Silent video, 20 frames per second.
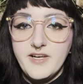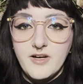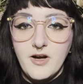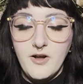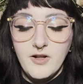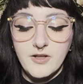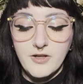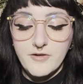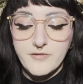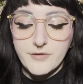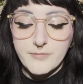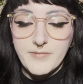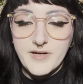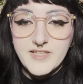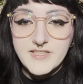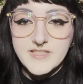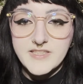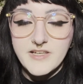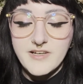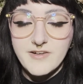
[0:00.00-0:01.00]
it all over
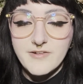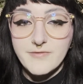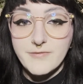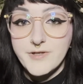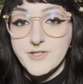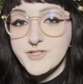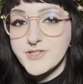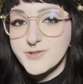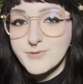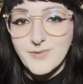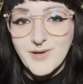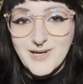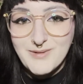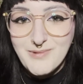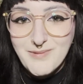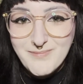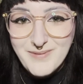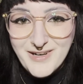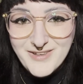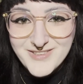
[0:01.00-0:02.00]
myself, which is what I'm
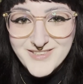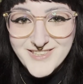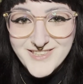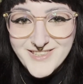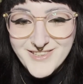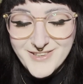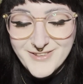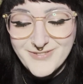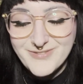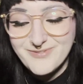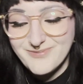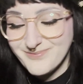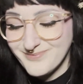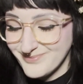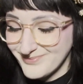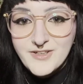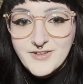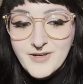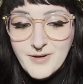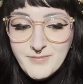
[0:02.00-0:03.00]
about to do.
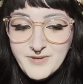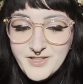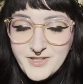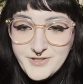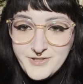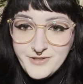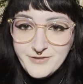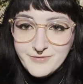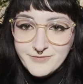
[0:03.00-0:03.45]
Here I'm going to do